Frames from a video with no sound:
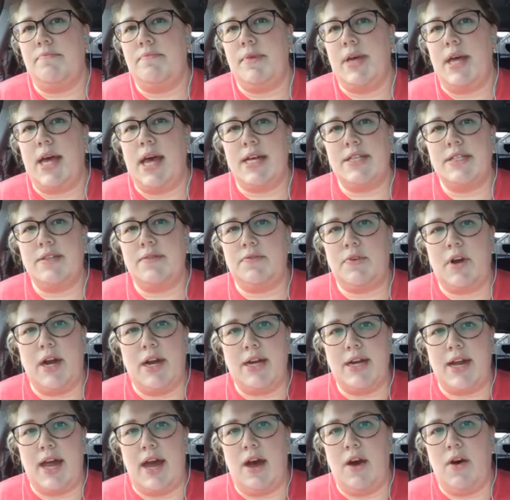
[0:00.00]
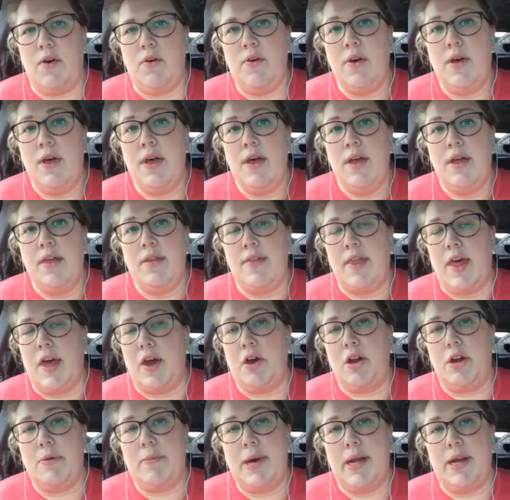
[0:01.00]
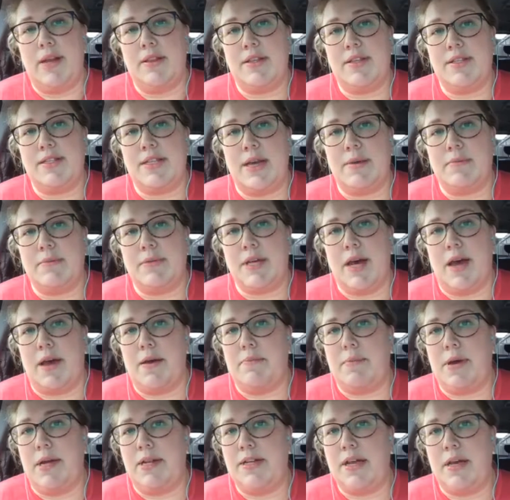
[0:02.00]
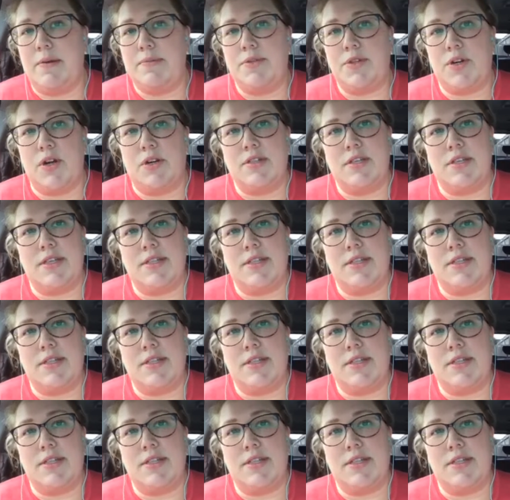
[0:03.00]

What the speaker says: as of right now, they go to bed at the same time. Bedtime starts at